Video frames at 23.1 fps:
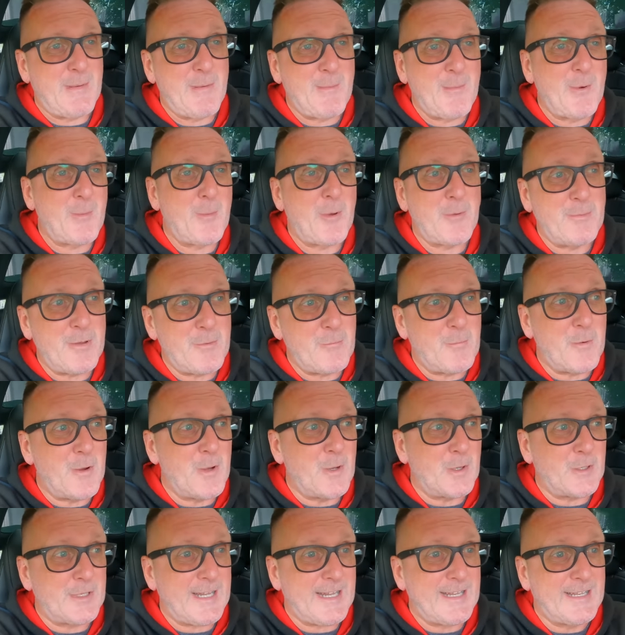My mum would be
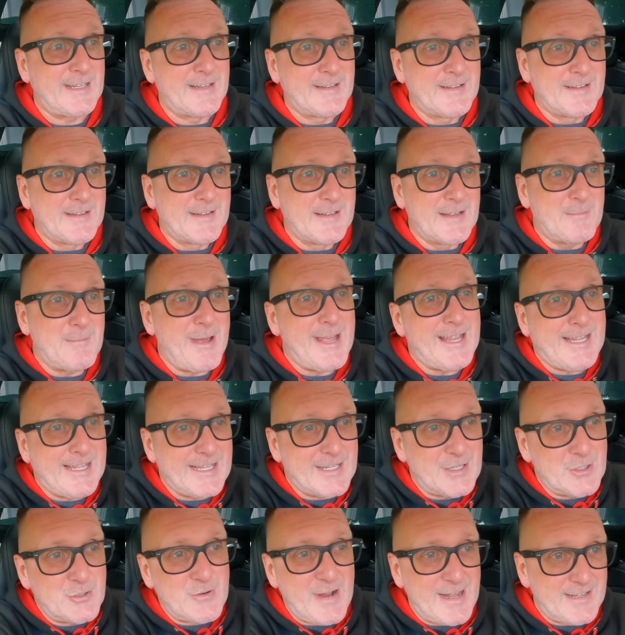working,
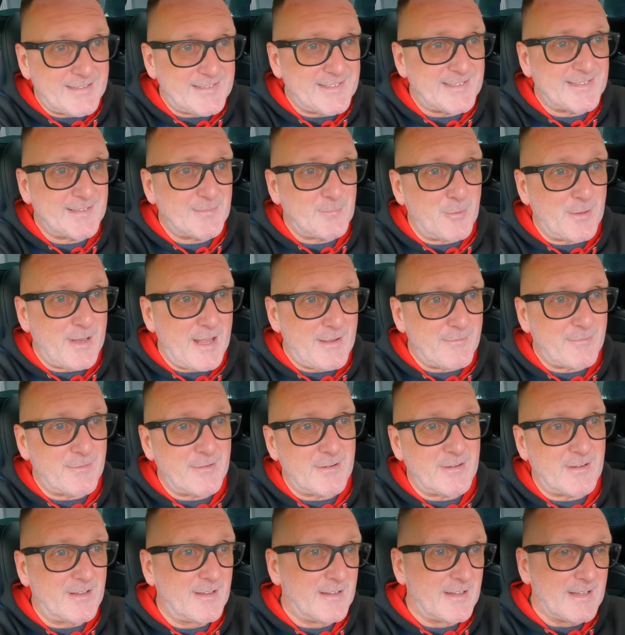making dresses and whatever,
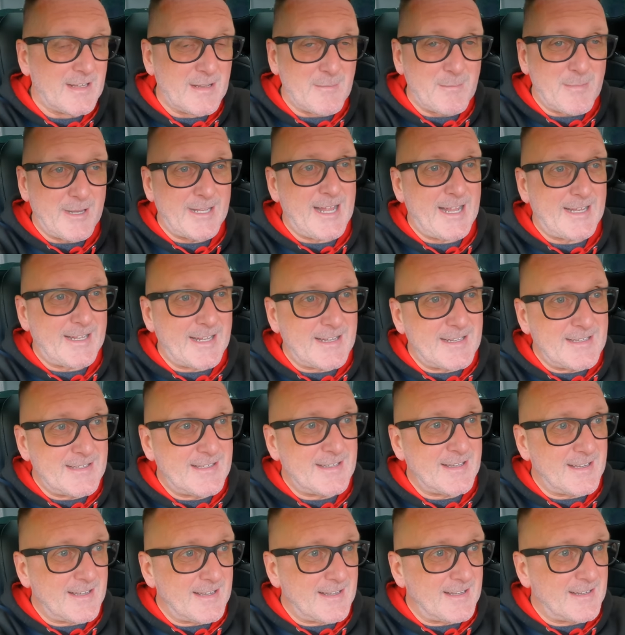and my dad had
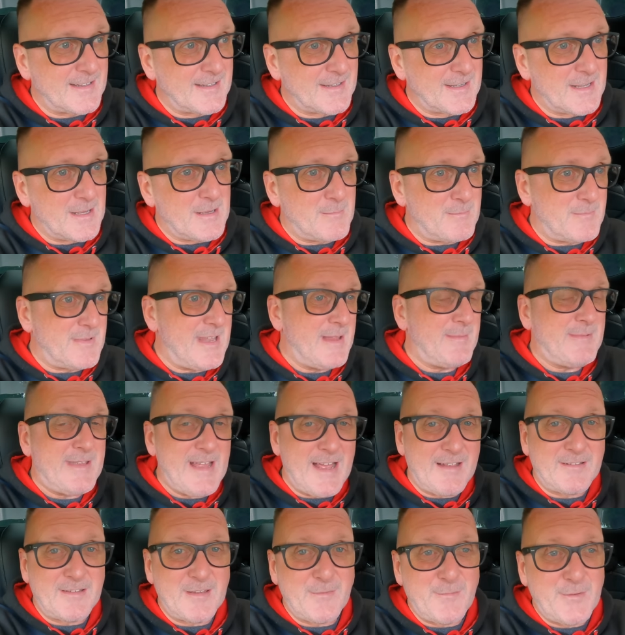uh, nipped
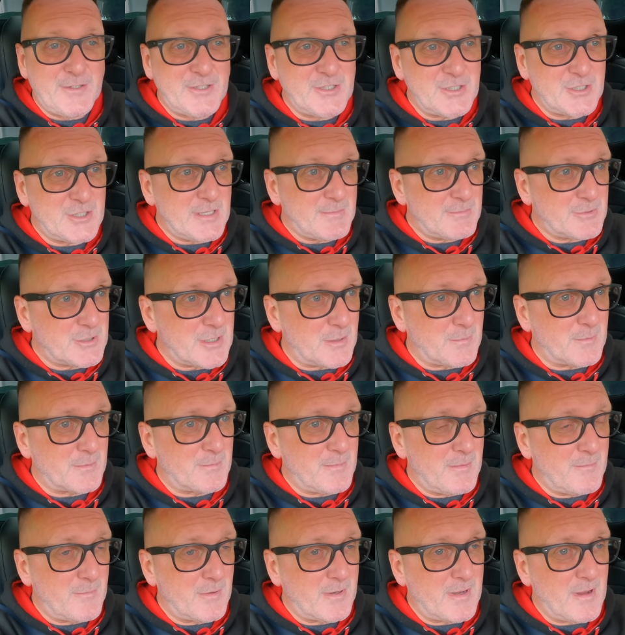down to the fish and chip shop with
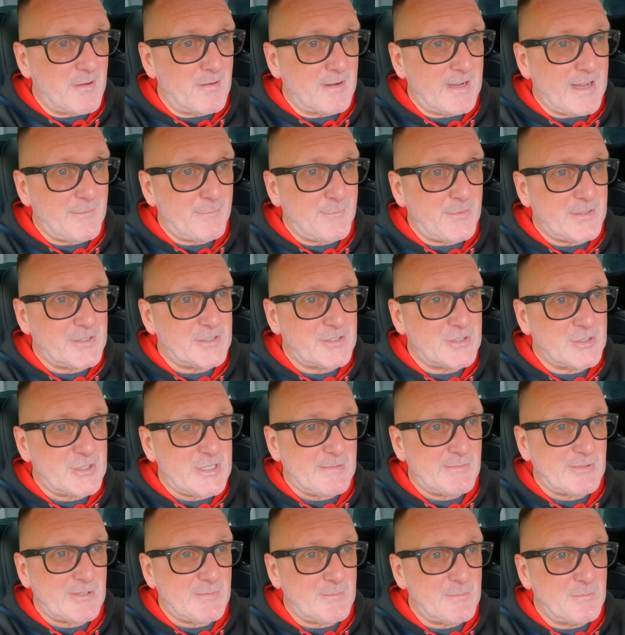me, and we'd go and get fish and
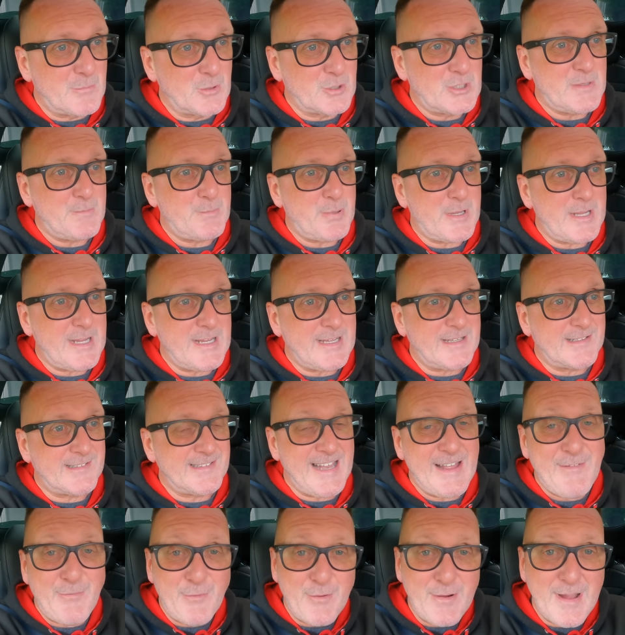chips and mushy peas.
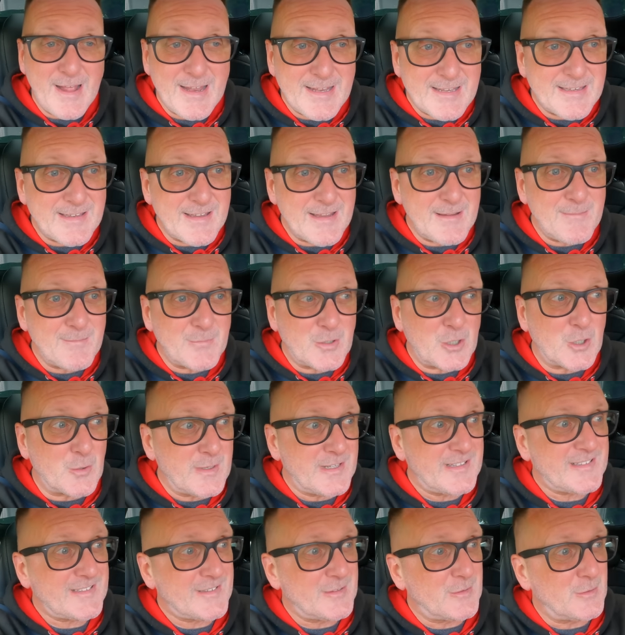Never had um,
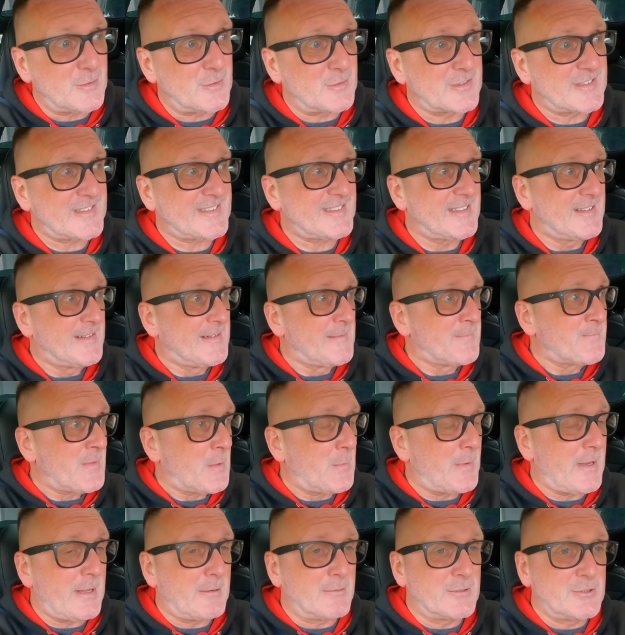curry sauce
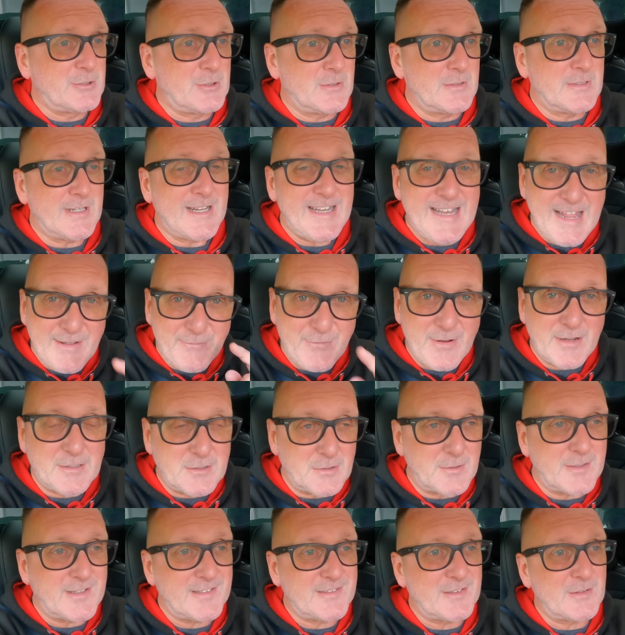when I was younger. Never had
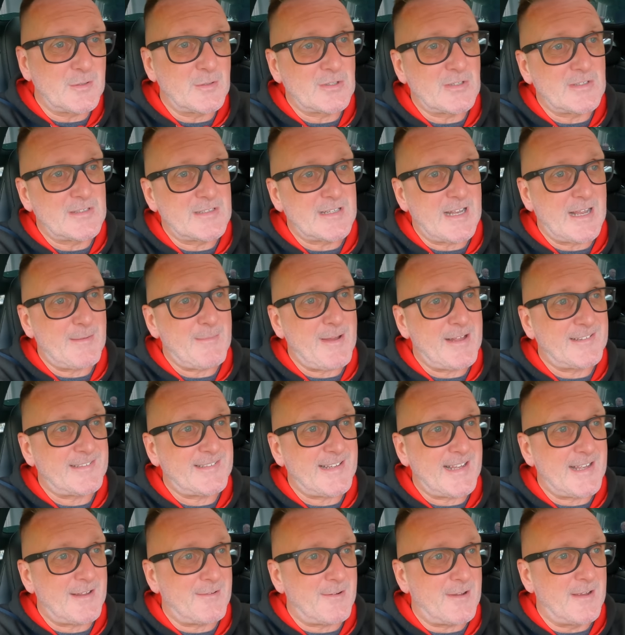curry sauce until I met
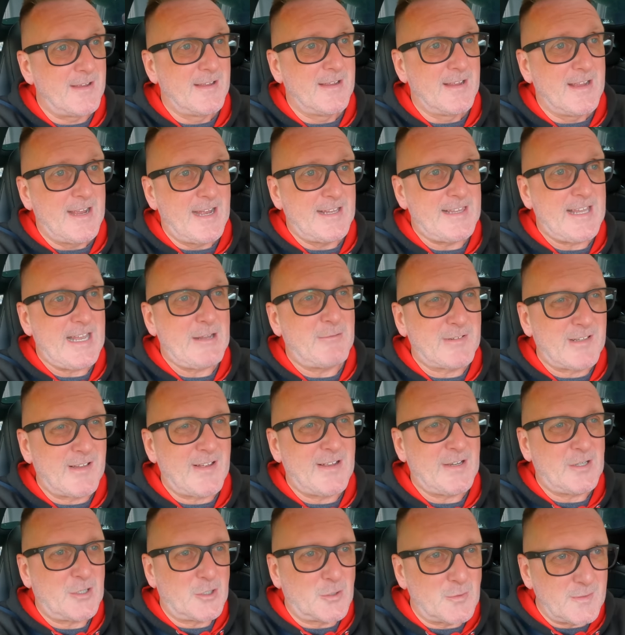Sarah, and then it was
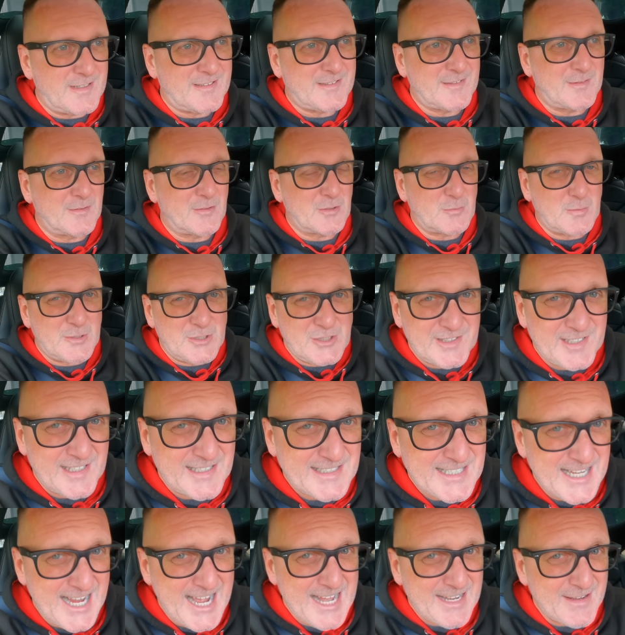like curry sauce, which is a
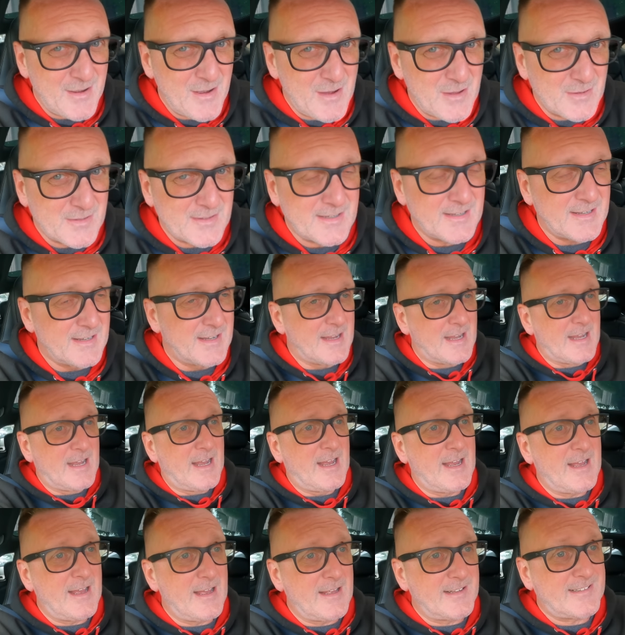tad odd,
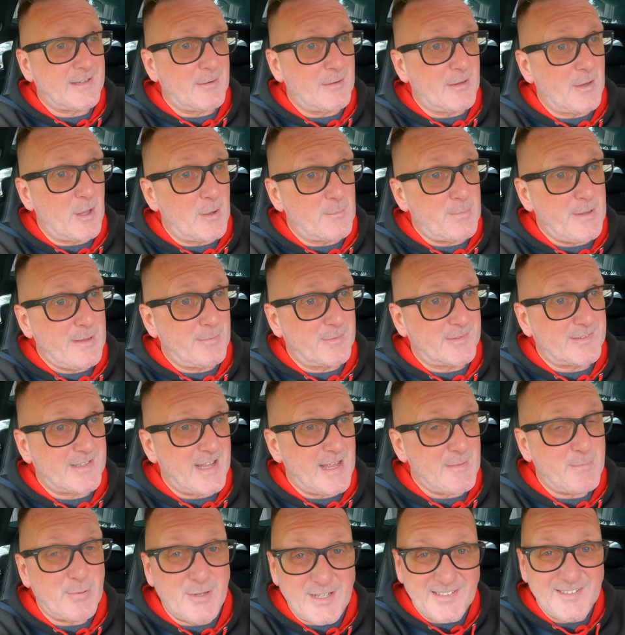uh, so a lot of people
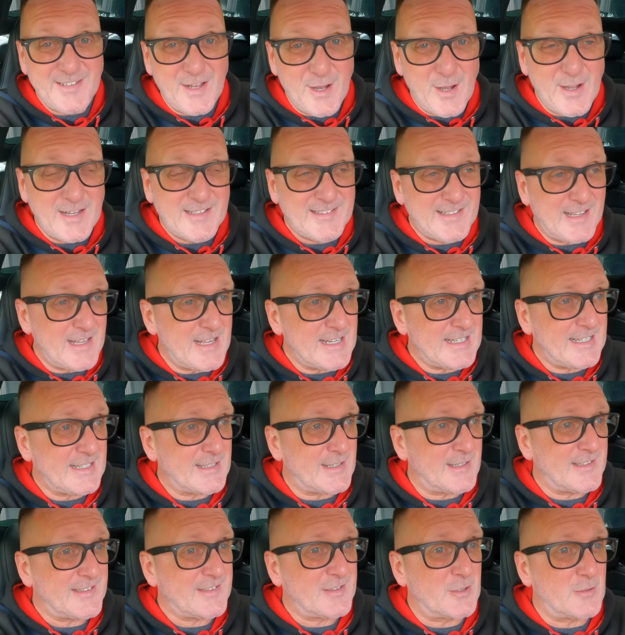say, but it's nice. I like a
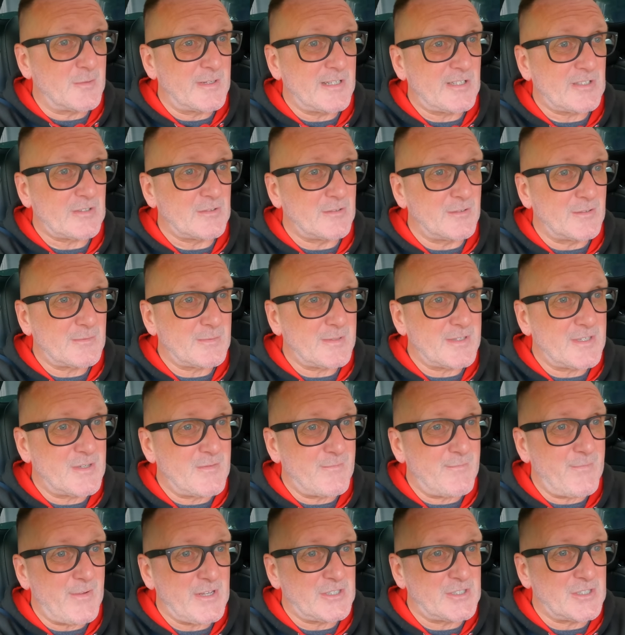nice curry sauce with
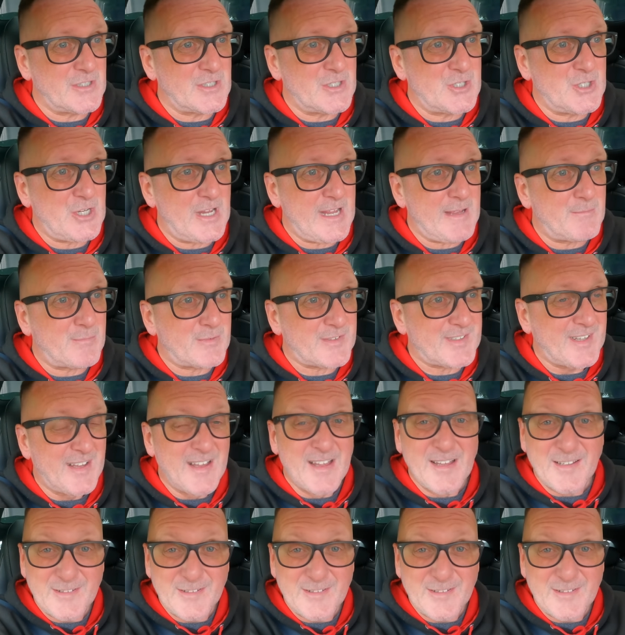fish and chips.